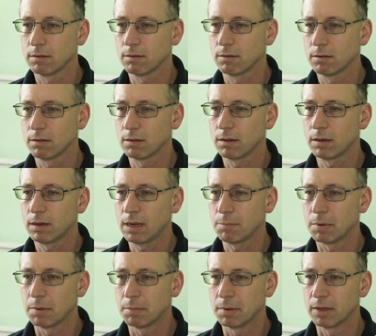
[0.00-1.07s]
so I'm
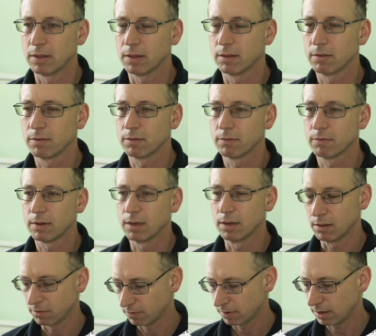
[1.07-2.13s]
happy about
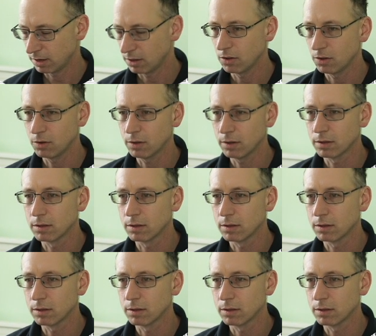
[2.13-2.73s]
values. Value.